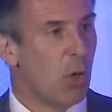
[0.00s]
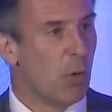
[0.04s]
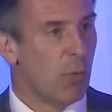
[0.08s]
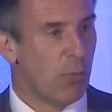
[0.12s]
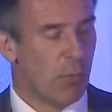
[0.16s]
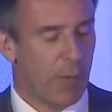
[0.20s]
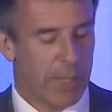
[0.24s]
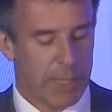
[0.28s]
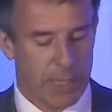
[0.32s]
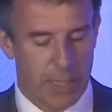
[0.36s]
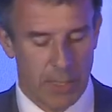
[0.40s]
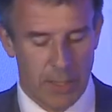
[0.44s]

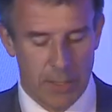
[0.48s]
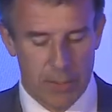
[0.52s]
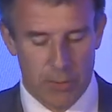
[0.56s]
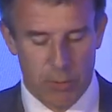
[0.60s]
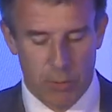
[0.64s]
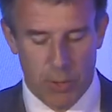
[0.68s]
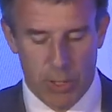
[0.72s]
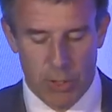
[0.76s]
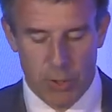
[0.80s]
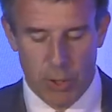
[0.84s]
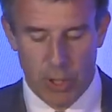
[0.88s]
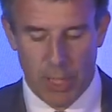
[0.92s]

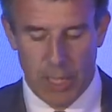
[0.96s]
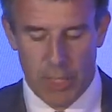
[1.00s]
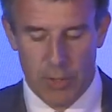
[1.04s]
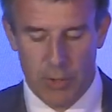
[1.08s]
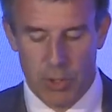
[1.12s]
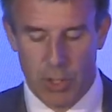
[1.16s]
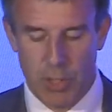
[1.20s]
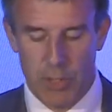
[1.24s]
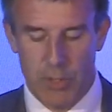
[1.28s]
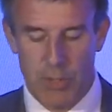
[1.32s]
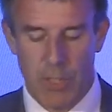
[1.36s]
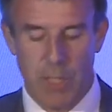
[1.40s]
Regulatory change
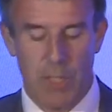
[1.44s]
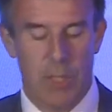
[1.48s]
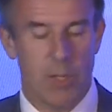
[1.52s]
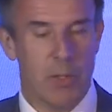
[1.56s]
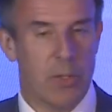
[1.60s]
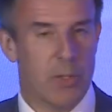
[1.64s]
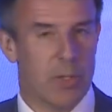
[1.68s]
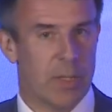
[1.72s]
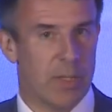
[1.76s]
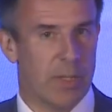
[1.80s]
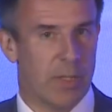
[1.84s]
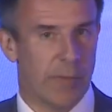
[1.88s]

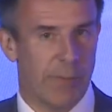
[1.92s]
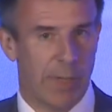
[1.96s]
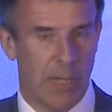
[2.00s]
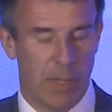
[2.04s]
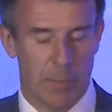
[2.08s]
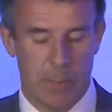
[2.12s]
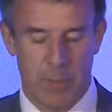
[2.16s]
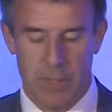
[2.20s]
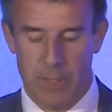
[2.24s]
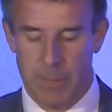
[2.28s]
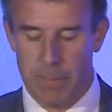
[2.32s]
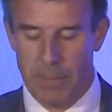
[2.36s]
continues to
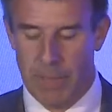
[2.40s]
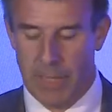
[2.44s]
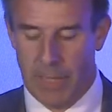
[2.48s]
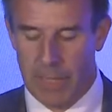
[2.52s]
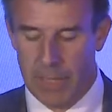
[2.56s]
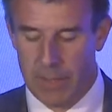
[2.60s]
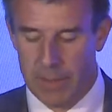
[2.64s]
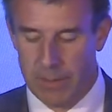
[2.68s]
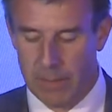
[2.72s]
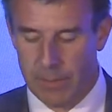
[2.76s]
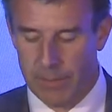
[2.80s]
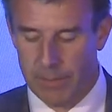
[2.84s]
develop at a
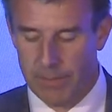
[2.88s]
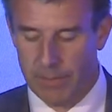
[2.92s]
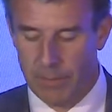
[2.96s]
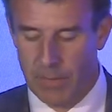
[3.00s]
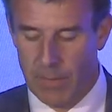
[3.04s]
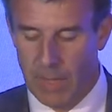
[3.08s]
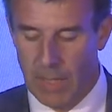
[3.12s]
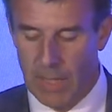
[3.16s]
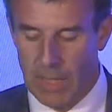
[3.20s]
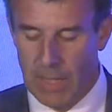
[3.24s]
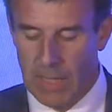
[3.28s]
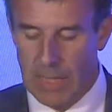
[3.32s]
pace,
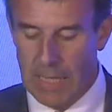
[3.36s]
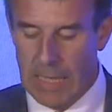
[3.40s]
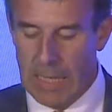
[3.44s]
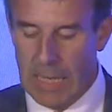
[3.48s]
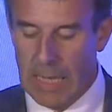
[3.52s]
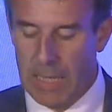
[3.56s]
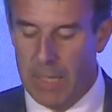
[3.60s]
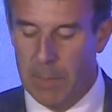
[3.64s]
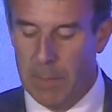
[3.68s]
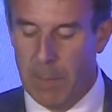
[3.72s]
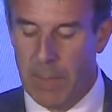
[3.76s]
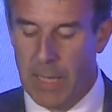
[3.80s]

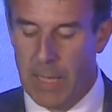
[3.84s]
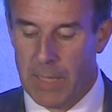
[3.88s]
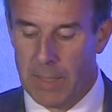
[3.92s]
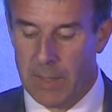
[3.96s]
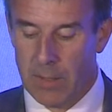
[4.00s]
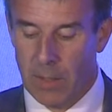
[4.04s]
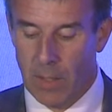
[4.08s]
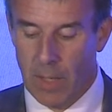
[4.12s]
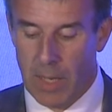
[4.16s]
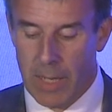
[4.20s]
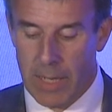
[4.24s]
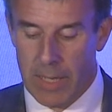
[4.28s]
and the
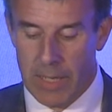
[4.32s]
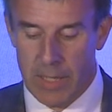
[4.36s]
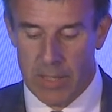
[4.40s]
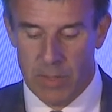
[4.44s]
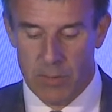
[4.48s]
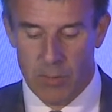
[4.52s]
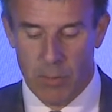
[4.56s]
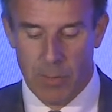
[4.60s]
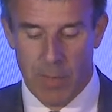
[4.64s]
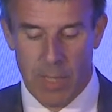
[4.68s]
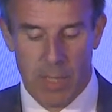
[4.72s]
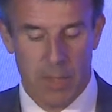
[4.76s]
BSIA
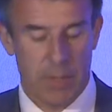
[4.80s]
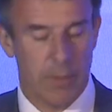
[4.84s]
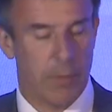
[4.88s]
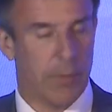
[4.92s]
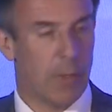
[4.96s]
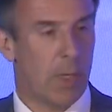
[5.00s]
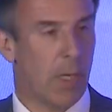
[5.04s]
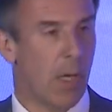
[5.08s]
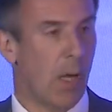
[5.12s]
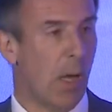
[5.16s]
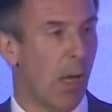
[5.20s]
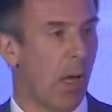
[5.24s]
has remained at the
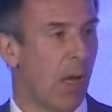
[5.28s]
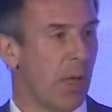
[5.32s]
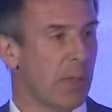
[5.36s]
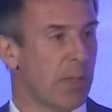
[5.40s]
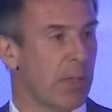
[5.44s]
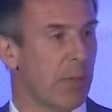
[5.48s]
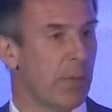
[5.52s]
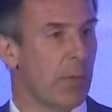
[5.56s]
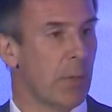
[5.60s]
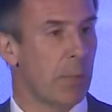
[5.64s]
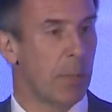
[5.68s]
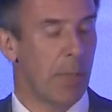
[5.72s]
heart
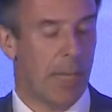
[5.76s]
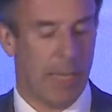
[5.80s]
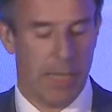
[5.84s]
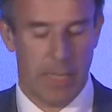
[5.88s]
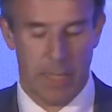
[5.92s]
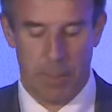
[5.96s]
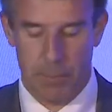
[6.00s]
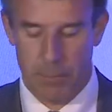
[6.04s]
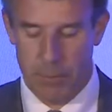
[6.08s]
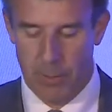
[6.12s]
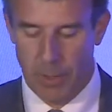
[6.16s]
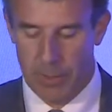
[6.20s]
of the
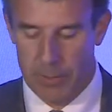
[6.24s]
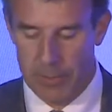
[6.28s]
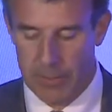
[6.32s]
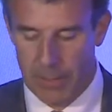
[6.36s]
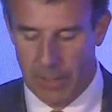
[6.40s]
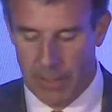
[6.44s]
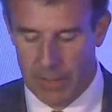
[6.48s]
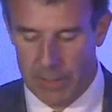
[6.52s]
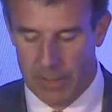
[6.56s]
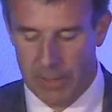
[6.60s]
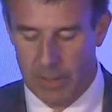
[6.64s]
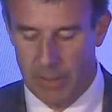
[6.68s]
planning
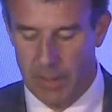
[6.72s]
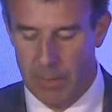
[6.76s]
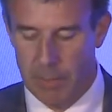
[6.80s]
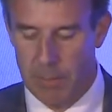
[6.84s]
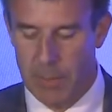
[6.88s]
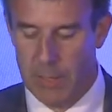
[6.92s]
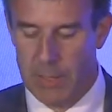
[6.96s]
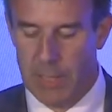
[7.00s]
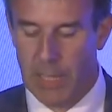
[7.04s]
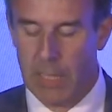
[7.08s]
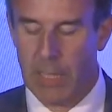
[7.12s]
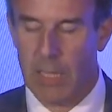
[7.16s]
process,
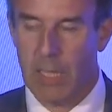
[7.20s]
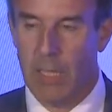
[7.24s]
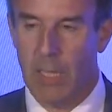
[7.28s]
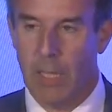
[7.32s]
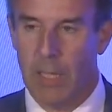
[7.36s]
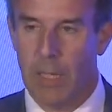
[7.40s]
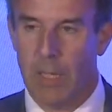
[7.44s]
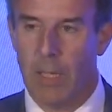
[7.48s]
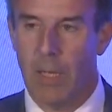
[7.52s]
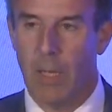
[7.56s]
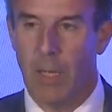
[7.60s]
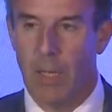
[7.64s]

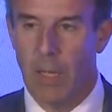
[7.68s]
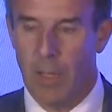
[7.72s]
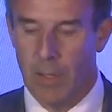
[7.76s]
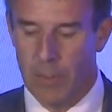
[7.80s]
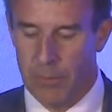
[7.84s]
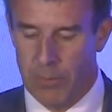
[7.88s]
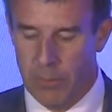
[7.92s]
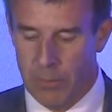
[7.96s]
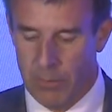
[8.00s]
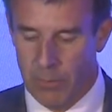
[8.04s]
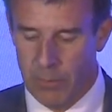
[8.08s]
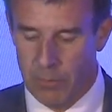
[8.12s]
particularly
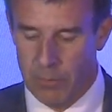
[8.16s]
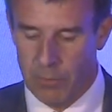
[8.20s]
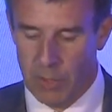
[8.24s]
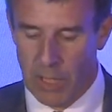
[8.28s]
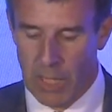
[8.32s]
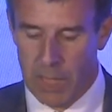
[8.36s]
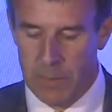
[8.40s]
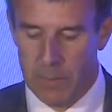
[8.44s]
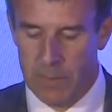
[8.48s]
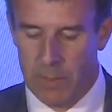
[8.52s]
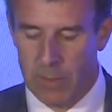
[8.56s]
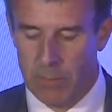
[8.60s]
through
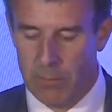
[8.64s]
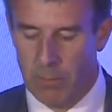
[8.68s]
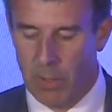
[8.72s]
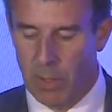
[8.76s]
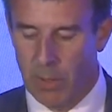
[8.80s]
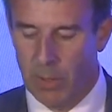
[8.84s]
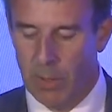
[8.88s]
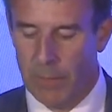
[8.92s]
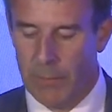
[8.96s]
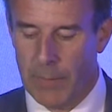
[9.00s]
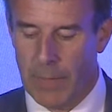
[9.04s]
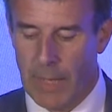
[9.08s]
James's
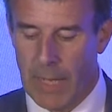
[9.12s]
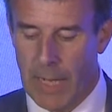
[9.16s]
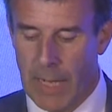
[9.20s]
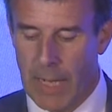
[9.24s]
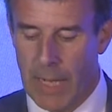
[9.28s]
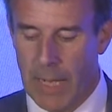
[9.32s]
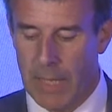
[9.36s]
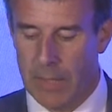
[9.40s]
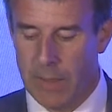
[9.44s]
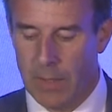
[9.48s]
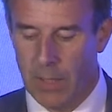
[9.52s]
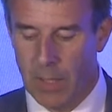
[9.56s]
role at the
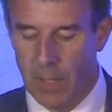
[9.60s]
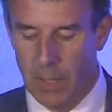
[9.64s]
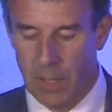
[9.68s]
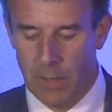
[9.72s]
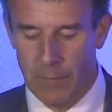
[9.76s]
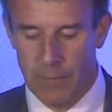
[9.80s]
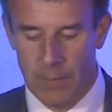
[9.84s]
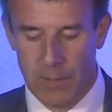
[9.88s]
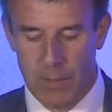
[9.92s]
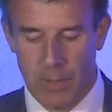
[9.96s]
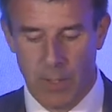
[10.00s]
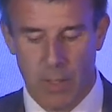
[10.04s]
head
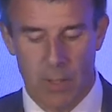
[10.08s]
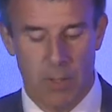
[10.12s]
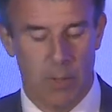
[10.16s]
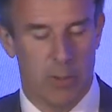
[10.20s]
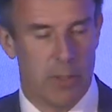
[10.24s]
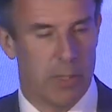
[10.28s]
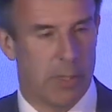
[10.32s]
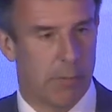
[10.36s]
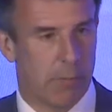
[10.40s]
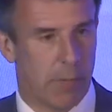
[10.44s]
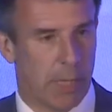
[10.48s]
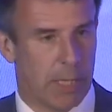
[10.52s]
of the
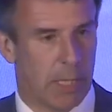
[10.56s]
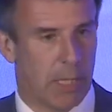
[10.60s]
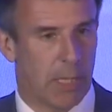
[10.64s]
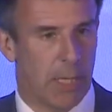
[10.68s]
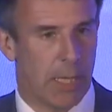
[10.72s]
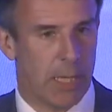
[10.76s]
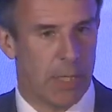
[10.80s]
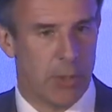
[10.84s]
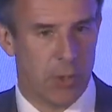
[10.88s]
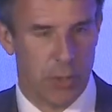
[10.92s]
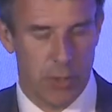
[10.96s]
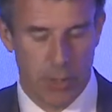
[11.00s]
Security
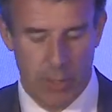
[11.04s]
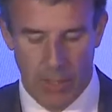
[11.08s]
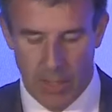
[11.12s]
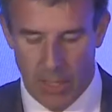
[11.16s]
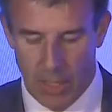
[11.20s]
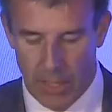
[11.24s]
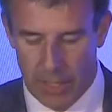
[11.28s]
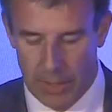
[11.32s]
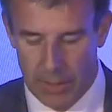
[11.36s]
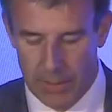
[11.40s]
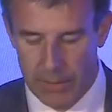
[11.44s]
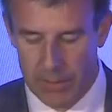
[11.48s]
Regulation
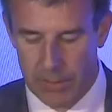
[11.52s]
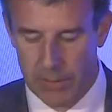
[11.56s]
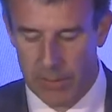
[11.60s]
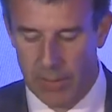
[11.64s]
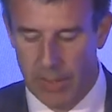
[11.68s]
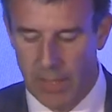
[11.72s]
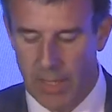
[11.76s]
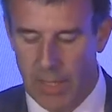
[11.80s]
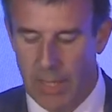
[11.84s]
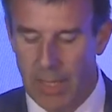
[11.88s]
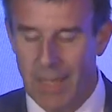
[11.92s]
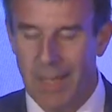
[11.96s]
Alliance,
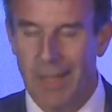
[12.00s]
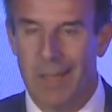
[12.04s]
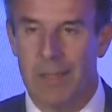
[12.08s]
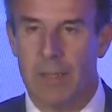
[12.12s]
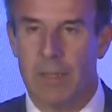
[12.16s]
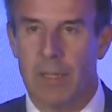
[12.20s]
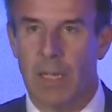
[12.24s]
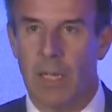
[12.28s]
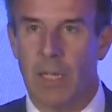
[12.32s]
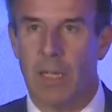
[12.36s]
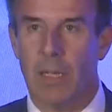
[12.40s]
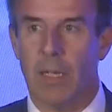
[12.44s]
a
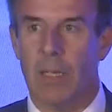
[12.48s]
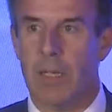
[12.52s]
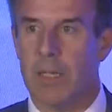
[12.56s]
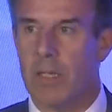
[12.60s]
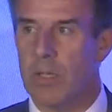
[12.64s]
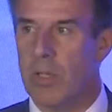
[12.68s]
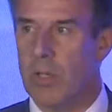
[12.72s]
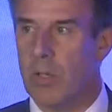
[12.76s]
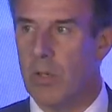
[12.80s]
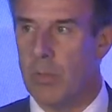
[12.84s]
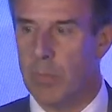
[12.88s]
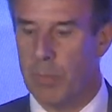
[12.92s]

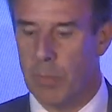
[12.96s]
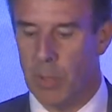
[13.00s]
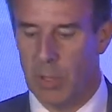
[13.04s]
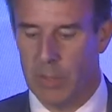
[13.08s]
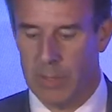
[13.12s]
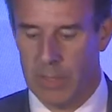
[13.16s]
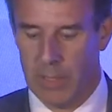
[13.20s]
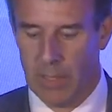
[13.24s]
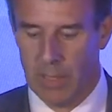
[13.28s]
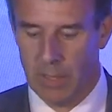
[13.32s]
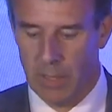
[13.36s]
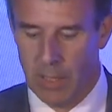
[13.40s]
single-issue
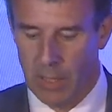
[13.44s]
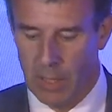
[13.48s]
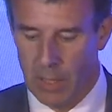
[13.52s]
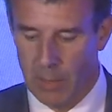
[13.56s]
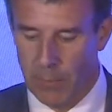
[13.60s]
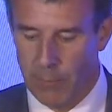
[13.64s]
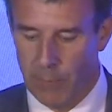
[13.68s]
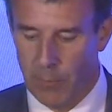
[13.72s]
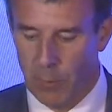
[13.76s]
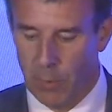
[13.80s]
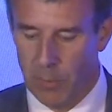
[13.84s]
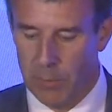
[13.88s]
body
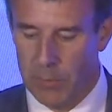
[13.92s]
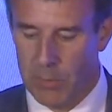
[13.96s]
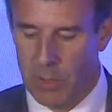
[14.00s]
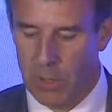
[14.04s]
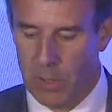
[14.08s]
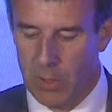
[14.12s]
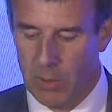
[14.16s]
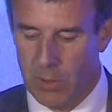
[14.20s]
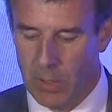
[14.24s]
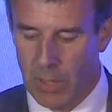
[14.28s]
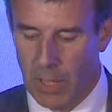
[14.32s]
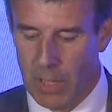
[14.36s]
formed to
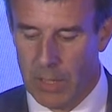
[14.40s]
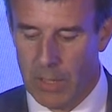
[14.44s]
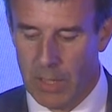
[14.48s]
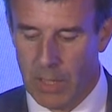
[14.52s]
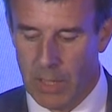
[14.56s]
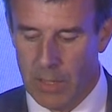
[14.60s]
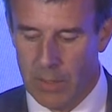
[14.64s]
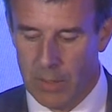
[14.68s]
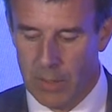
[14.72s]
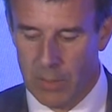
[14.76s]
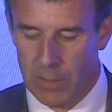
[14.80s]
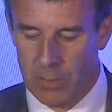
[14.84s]
unite the
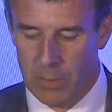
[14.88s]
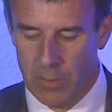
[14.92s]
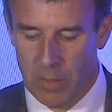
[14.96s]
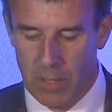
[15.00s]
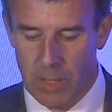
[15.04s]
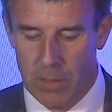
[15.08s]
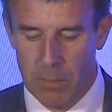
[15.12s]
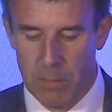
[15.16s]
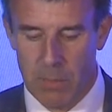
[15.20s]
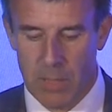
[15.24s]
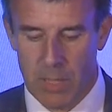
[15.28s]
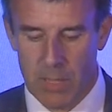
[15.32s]
industry
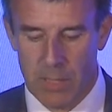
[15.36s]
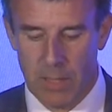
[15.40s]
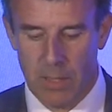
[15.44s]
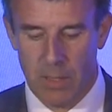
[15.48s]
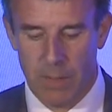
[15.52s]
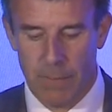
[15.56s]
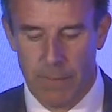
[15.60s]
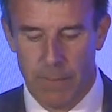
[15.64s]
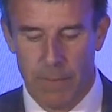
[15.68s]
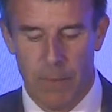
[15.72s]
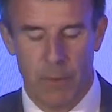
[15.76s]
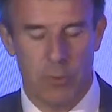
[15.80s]
in meeting
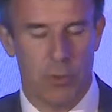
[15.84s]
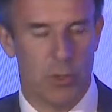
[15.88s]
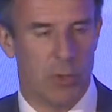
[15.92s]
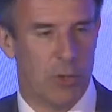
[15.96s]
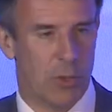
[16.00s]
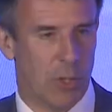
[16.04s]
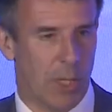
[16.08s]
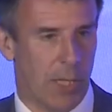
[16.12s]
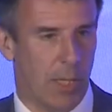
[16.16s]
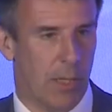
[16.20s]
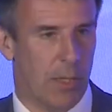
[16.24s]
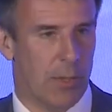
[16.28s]
the future
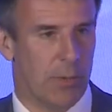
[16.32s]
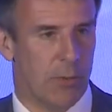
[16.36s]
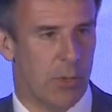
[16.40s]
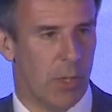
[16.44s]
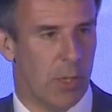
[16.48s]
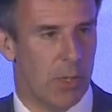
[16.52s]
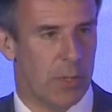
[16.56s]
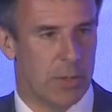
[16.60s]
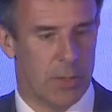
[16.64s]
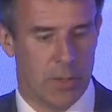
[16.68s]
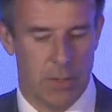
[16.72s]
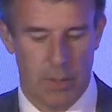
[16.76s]

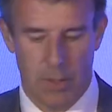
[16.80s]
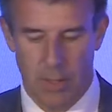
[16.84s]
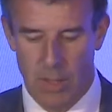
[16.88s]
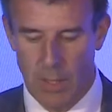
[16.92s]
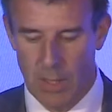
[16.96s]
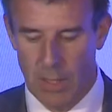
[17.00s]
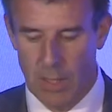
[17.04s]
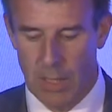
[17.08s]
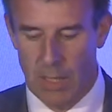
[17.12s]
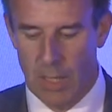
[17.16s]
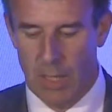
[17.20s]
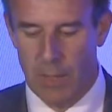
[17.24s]
challenges
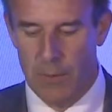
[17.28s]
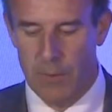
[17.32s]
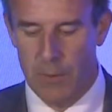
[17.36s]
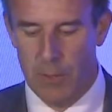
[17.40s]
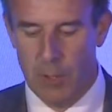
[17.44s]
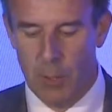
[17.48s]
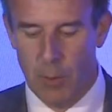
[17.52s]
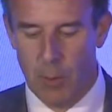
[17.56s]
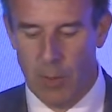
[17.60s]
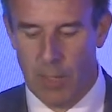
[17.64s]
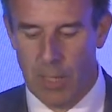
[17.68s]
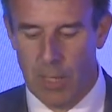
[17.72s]
and the
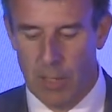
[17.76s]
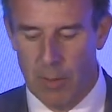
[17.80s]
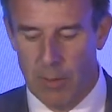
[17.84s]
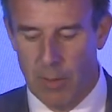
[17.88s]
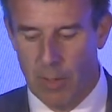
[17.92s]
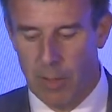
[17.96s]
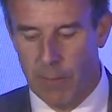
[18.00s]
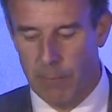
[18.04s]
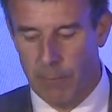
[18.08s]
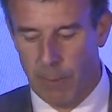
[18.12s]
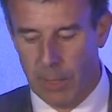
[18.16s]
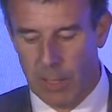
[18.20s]
new era
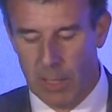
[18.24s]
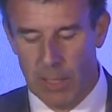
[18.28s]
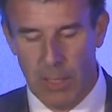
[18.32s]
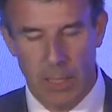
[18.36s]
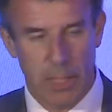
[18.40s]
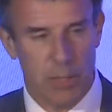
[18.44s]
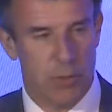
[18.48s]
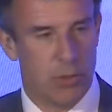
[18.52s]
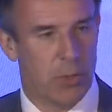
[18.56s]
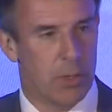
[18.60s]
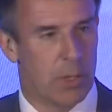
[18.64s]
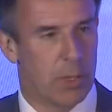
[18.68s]
of
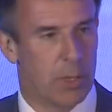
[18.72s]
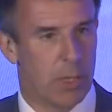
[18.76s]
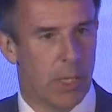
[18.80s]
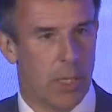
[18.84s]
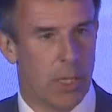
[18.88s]
regulation and